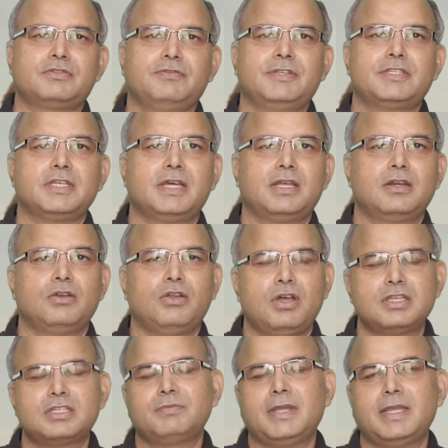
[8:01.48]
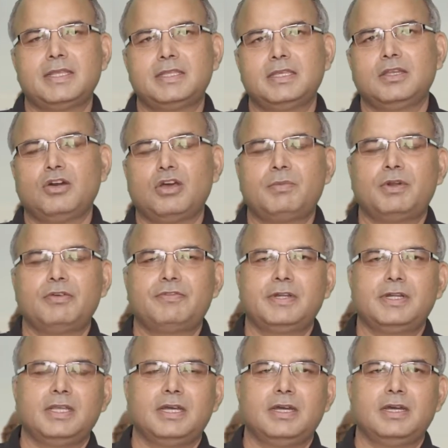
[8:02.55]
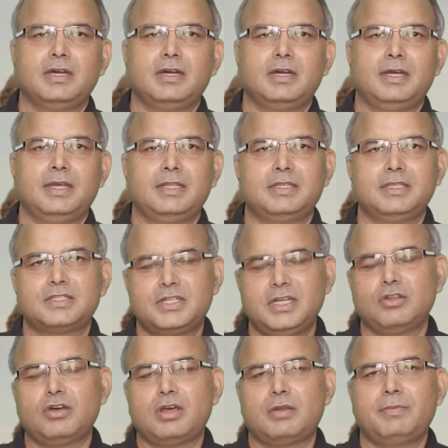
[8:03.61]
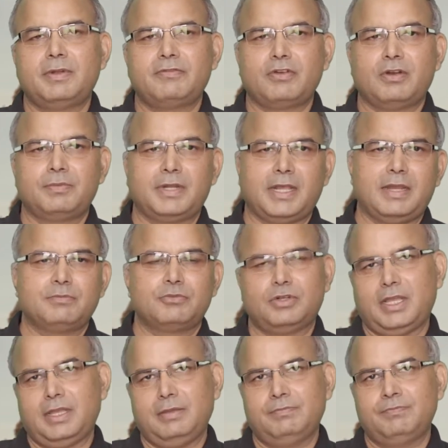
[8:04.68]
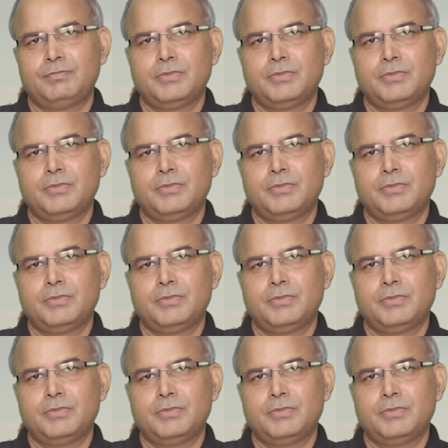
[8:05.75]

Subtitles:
which are launched by the Government of India and the state government from time to time.